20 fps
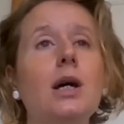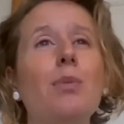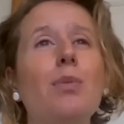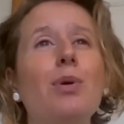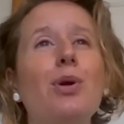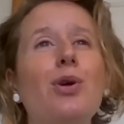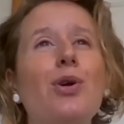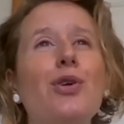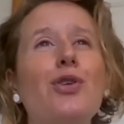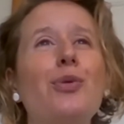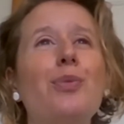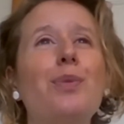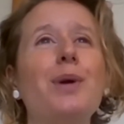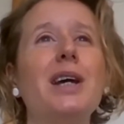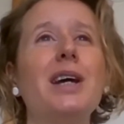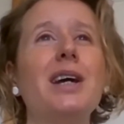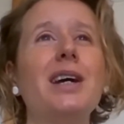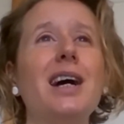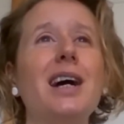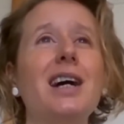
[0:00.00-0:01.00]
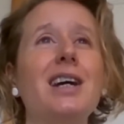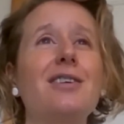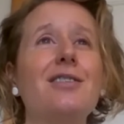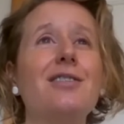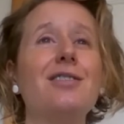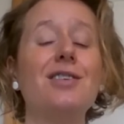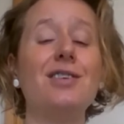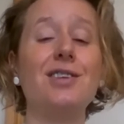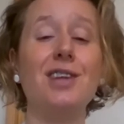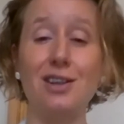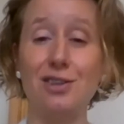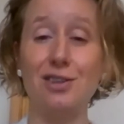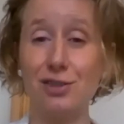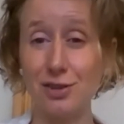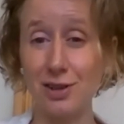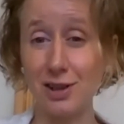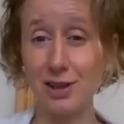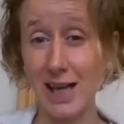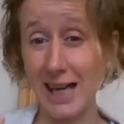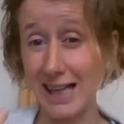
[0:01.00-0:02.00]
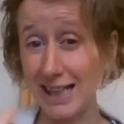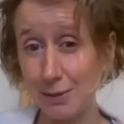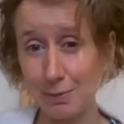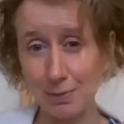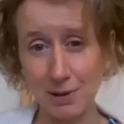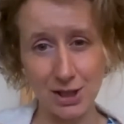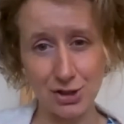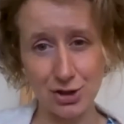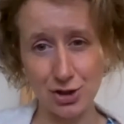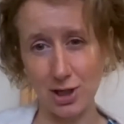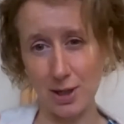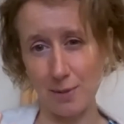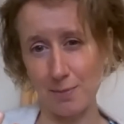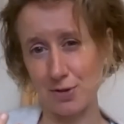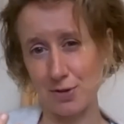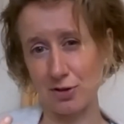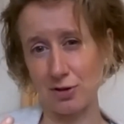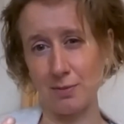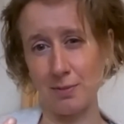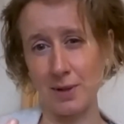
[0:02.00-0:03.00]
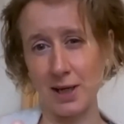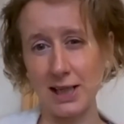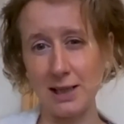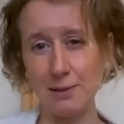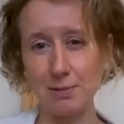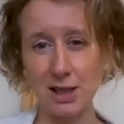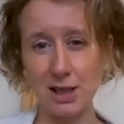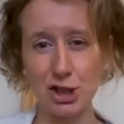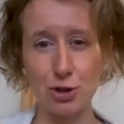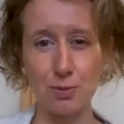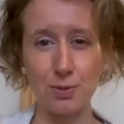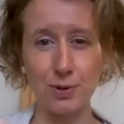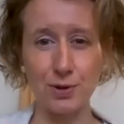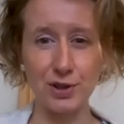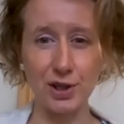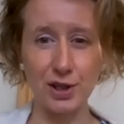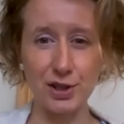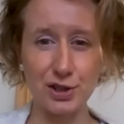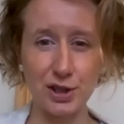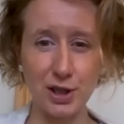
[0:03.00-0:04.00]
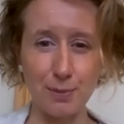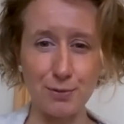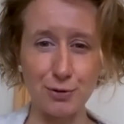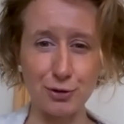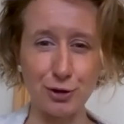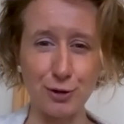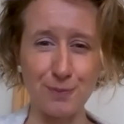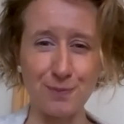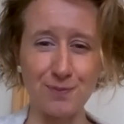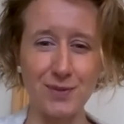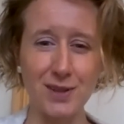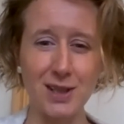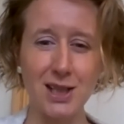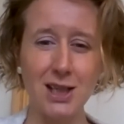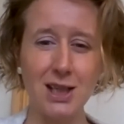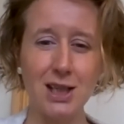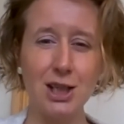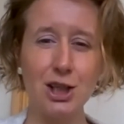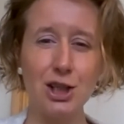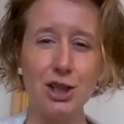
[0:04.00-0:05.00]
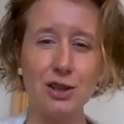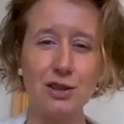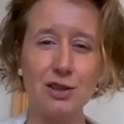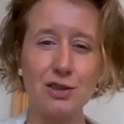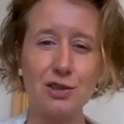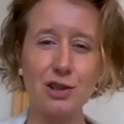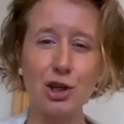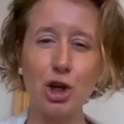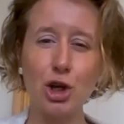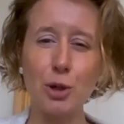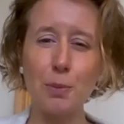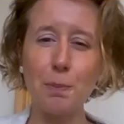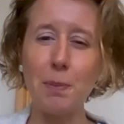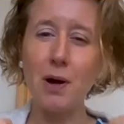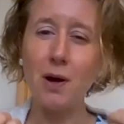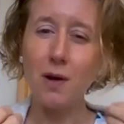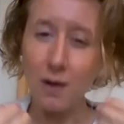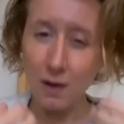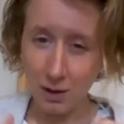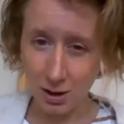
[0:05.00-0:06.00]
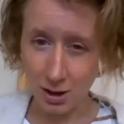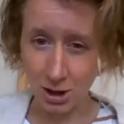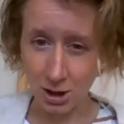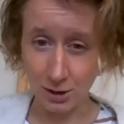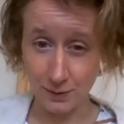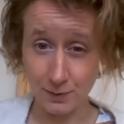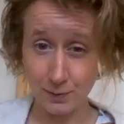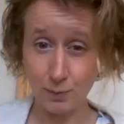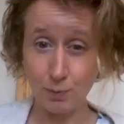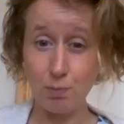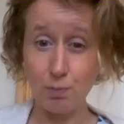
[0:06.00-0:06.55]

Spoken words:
but also being a kind of center that any pleasure comes from, any pleasurable touch comes from. There's a lot of power